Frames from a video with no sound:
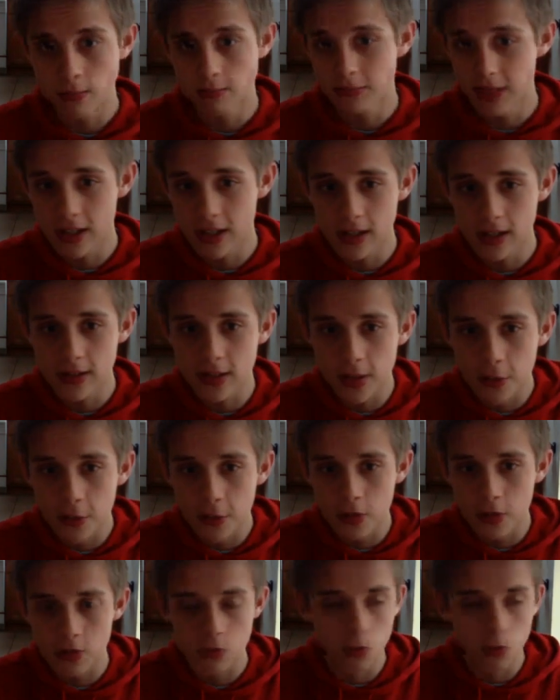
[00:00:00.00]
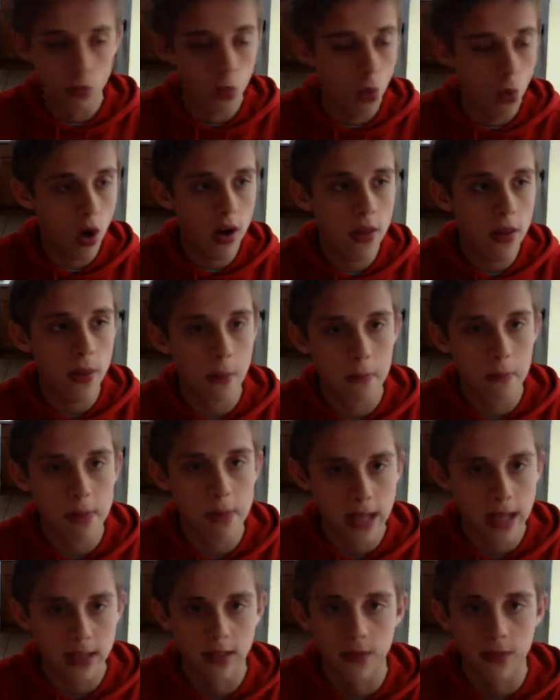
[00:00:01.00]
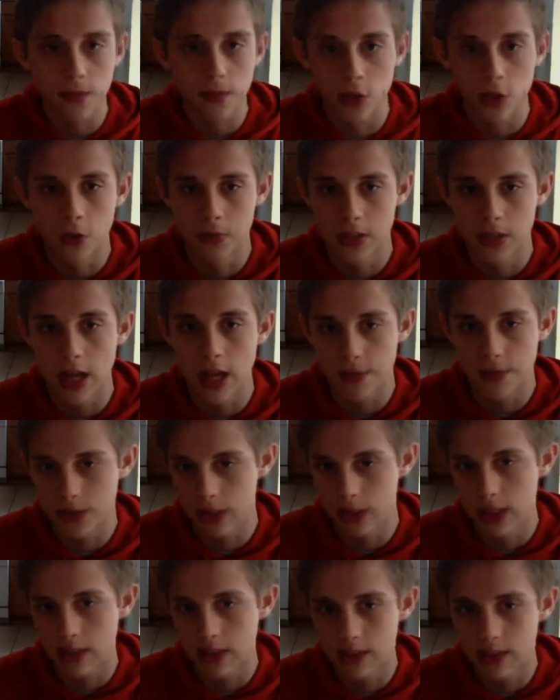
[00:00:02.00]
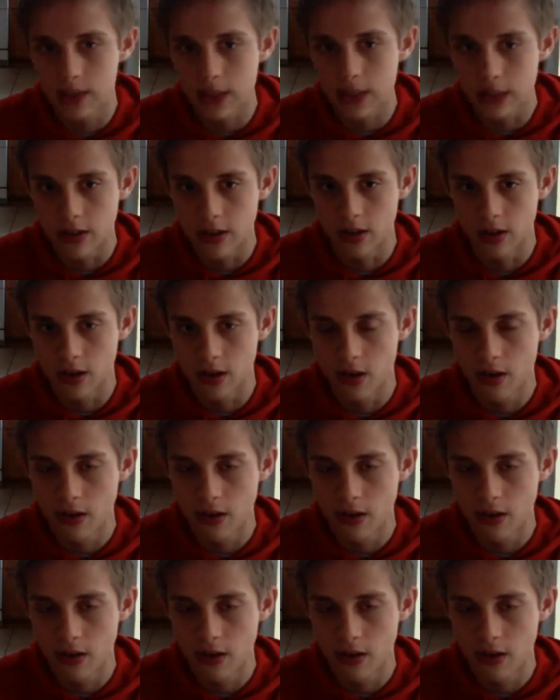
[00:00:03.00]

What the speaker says: because it was one of the best films I've seen this year.